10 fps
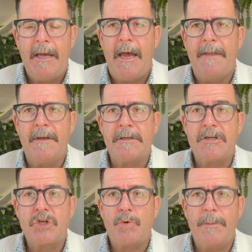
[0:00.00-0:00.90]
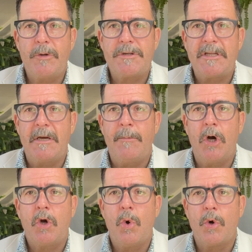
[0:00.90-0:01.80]
and then distributes them
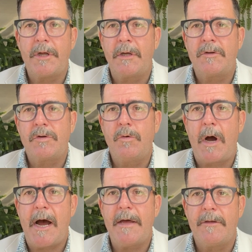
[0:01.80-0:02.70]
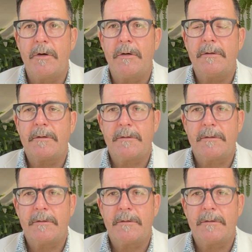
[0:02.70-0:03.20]
according to either